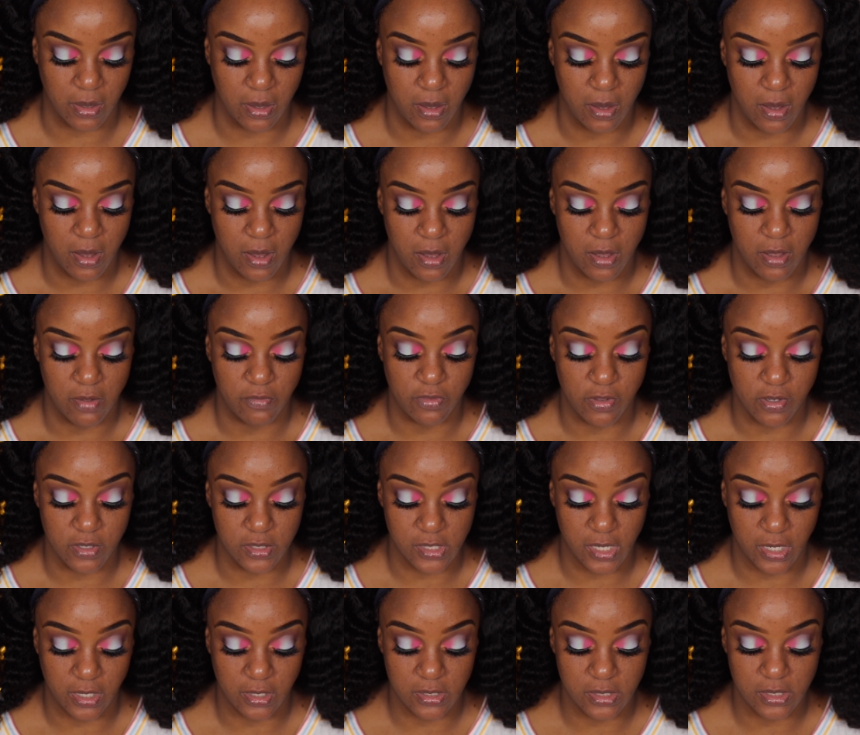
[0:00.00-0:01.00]
plain
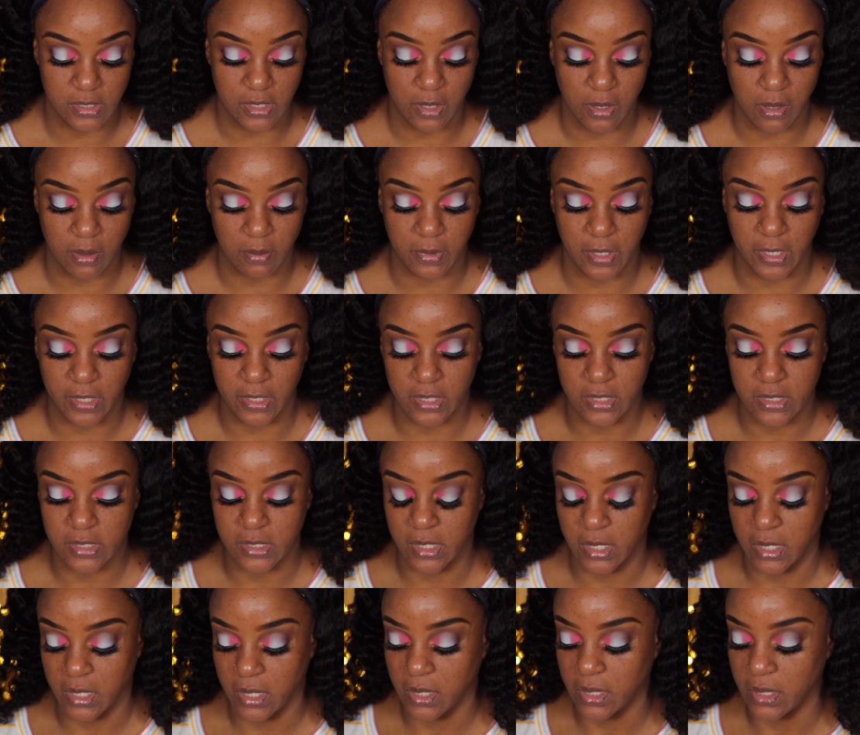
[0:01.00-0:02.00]
bottle with a wrapper
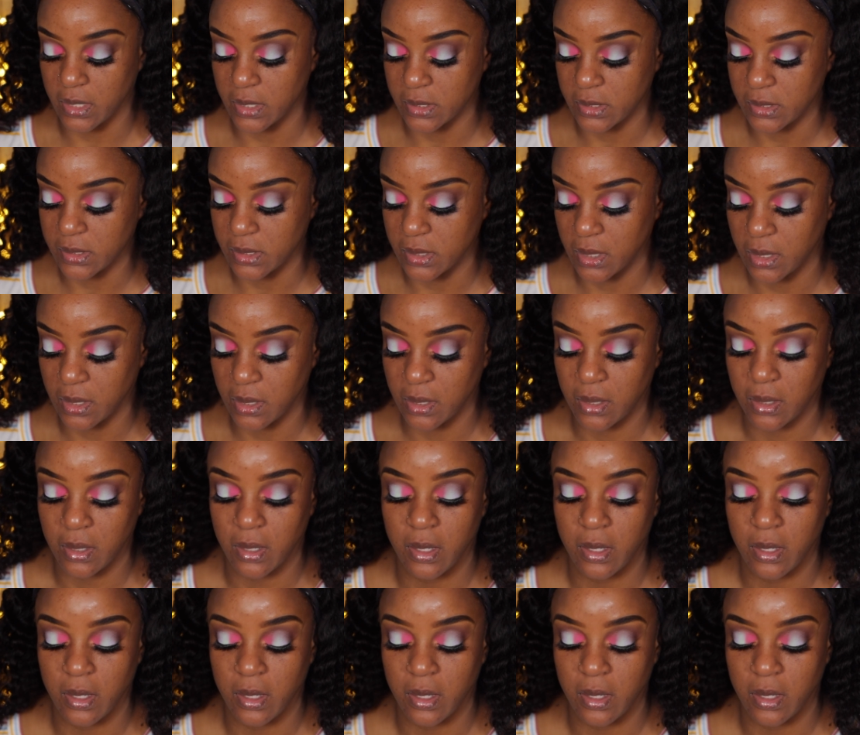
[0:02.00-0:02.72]
on it. But now